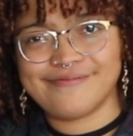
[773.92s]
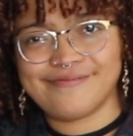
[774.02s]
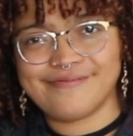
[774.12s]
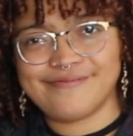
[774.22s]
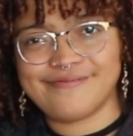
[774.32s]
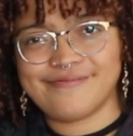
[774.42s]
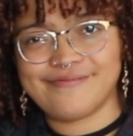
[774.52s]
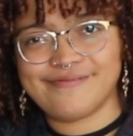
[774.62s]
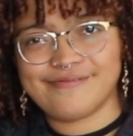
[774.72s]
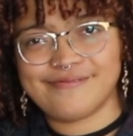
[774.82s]

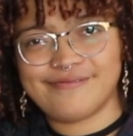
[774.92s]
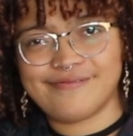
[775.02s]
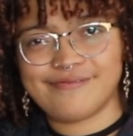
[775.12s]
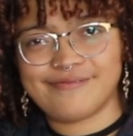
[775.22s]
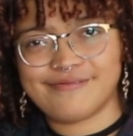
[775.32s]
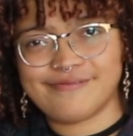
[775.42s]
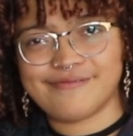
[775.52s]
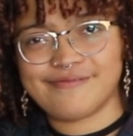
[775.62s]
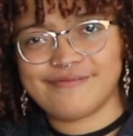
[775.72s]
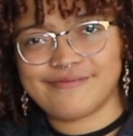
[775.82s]

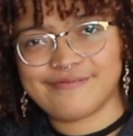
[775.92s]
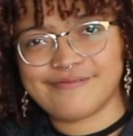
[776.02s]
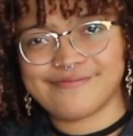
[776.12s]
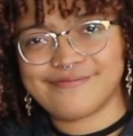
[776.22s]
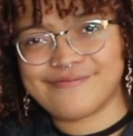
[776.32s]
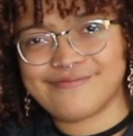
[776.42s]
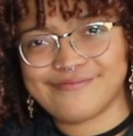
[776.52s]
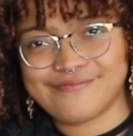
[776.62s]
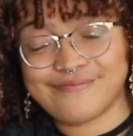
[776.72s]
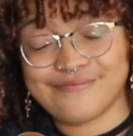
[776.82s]

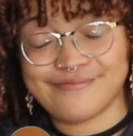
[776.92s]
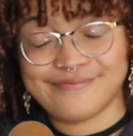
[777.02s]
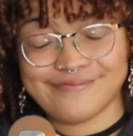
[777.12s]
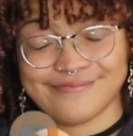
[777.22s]
No words are spoken by the person on screen.